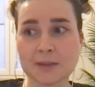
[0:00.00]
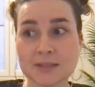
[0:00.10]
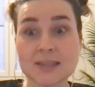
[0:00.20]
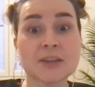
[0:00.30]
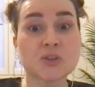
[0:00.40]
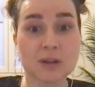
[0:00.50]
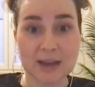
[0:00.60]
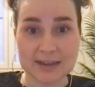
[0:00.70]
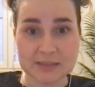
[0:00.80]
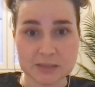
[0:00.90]

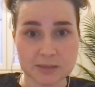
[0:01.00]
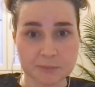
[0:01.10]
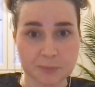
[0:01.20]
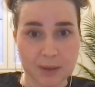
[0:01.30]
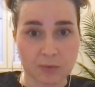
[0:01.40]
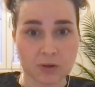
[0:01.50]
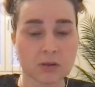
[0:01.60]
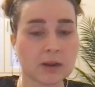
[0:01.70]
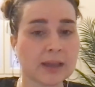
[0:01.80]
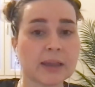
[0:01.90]
centralized
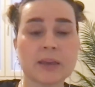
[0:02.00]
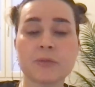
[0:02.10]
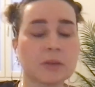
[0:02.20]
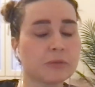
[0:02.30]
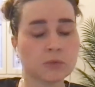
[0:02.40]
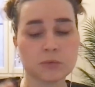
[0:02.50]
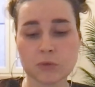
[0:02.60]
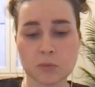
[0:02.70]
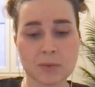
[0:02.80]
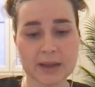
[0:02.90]
power. Like, if you
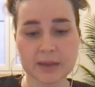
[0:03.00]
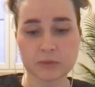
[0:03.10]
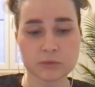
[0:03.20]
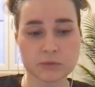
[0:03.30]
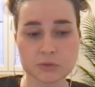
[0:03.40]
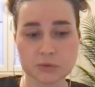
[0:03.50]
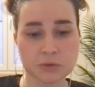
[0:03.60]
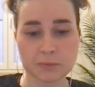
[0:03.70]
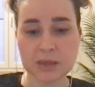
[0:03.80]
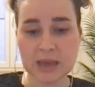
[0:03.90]
go back into the
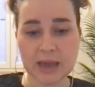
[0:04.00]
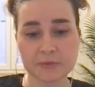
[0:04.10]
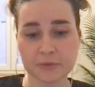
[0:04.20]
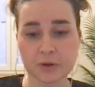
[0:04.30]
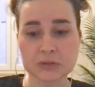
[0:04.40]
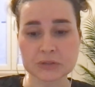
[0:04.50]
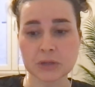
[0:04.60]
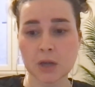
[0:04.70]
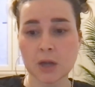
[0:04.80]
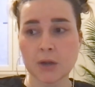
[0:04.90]
social media front,
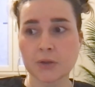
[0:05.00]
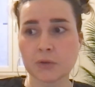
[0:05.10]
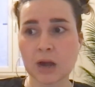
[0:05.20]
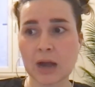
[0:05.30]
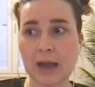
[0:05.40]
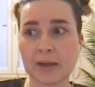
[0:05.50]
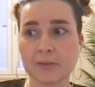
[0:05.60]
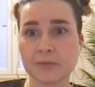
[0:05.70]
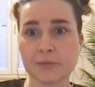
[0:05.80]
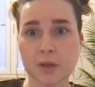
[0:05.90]
you
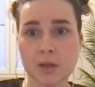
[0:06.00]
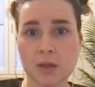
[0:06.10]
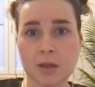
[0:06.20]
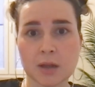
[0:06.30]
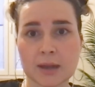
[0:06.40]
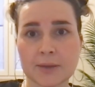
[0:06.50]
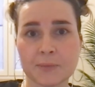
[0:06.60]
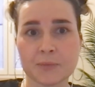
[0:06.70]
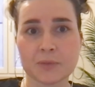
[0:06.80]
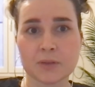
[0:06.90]
have
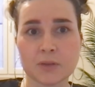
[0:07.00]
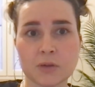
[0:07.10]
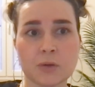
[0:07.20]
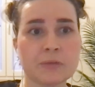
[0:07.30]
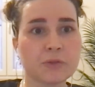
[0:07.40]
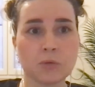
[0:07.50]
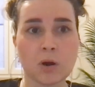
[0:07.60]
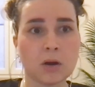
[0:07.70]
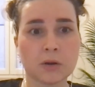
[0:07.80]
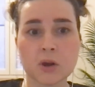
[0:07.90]
if you
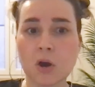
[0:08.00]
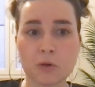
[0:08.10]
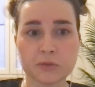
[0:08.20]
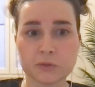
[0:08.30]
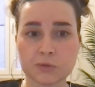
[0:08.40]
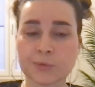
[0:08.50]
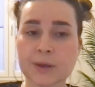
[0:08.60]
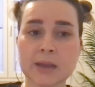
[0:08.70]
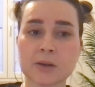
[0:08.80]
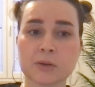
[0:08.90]
are a content
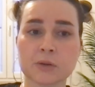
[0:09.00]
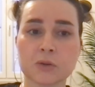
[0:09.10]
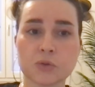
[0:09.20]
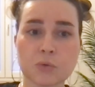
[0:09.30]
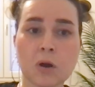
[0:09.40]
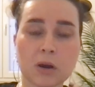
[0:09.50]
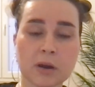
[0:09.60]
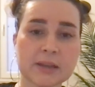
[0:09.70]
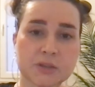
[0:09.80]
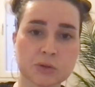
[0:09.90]
creator, you are
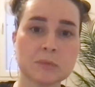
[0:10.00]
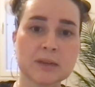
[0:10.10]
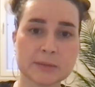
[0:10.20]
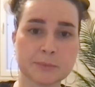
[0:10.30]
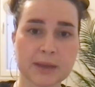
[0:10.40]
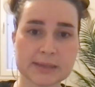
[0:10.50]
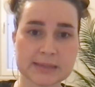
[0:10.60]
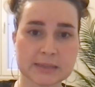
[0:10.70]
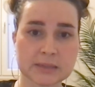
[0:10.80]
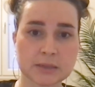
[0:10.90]
extremely
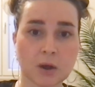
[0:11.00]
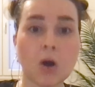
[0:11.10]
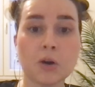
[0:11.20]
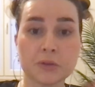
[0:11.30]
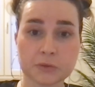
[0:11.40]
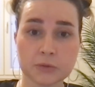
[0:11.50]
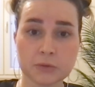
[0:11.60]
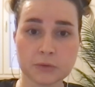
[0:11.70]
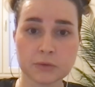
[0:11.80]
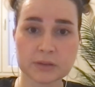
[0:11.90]
dependent on
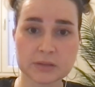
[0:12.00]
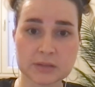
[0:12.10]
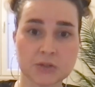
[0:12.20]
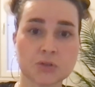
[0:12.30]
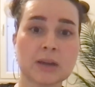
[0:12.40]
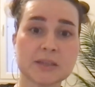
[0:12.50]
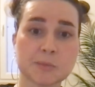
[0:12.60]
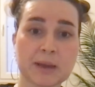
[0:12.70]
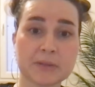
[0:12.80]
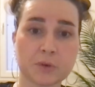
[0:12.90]
this centralized
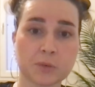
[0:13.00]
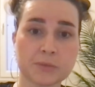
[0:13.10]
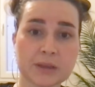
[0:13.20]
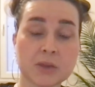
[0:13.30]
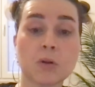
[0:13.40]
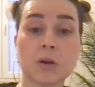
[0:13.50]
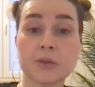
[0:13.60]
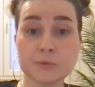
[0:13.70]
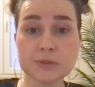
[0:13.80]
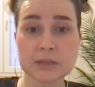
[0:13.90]
platform that you are
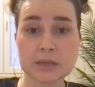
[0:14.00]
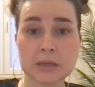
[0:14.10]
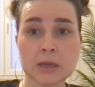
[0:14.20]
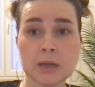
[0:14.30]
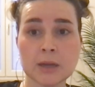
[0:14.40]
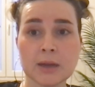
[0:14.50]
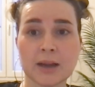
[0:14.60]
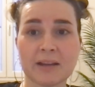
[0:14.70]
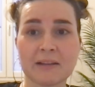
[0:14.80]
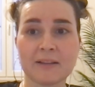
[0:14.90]
using.
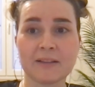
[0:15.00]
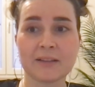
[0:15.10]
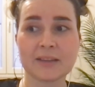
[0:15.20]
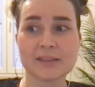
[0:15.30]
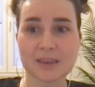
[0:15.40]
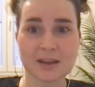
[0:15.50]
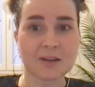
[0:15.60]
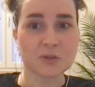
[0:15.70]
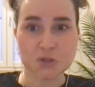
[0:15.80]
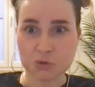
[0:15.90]
Uh, they are
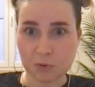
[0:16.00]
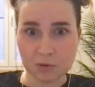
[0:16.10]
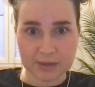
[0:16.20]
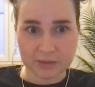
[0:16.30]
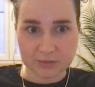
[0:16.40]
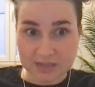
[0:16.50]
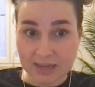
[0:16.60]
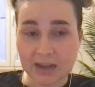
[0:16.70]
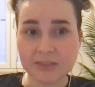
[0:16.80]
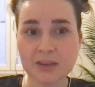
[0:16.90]
controlling the
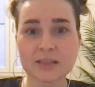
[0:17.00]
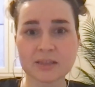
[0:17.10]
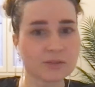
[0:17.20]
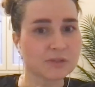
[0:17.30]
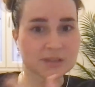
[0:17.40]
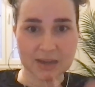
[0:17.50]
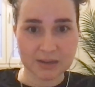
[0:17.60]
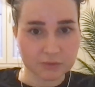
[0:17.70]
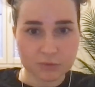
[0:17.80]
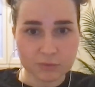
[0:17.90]
data the
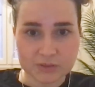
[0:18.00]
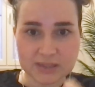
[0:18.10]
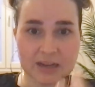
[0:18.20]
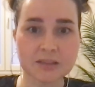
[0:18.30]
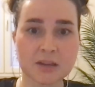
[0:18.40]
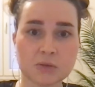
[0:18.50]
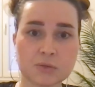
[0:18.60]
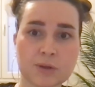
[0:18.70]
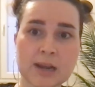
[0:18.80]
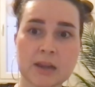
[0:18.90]
data that you're
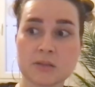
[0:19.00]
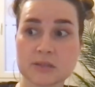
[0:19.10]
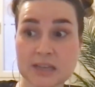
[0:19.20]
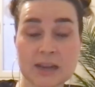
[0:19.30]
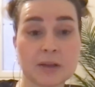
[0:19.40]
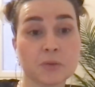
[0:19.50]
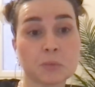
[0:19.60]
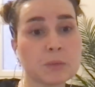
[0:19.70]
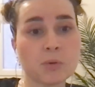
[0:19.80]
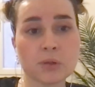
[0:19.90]
creating, the data of the
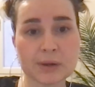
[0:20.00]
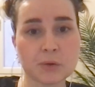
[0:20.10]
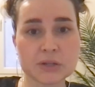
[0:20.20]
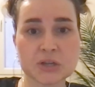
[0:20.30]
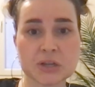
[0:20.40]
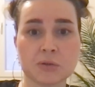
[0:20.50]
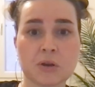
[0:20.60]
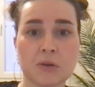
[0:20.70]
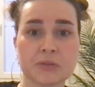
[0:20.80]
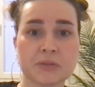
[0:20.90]
people that are watching your
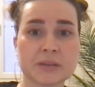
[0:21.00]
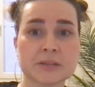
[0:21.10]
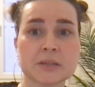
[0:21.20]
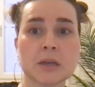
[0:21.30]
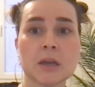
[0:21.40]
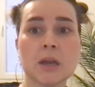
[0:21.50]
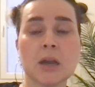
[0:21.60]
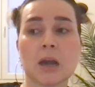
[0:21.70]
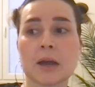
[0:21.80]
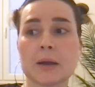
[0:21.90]
content,
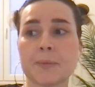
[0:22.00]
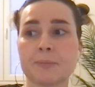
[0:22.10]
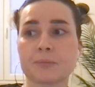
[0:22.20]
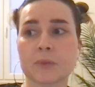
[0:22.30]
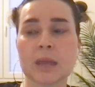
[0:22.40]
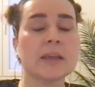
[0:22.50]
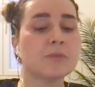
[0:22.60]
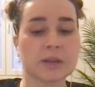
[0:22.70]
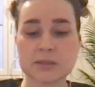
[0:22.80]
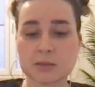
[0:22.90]
and
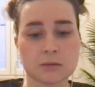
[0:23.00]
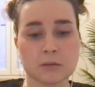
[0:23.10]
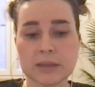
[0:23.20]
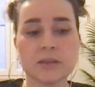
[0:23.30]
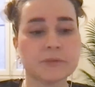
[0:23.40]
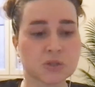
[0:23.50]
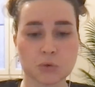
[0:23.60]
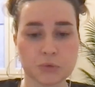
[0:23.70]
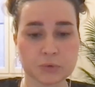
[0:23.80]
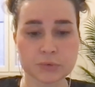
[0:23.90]
even as an
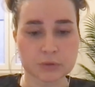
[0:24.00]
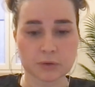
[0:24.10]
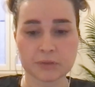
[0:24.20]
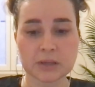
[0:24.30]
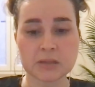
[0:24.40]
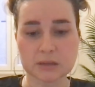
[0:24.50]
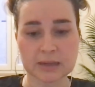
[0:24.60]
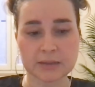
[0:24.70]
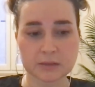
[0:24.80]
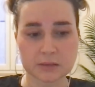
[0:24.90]
individual user of the
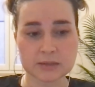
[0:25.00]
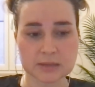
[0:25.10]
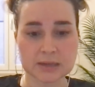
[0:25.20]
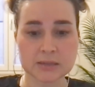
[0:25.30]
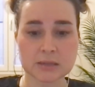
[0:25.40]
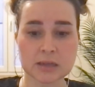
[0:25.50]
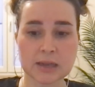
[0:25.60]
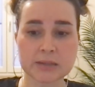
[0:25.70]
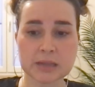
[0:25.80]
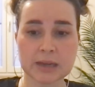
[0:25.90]
internet, that is the
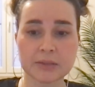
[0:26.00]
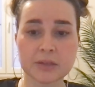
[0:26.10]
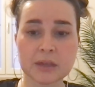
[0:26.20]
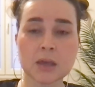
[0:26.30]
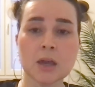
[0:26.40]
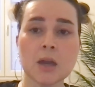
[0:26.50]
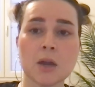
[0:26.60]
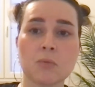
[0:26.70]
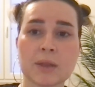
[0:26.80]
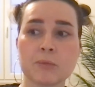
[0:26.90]
case. And I think
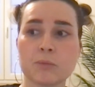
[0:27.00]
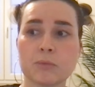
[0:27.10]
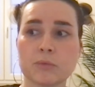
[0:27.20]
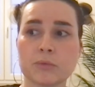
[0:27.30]
when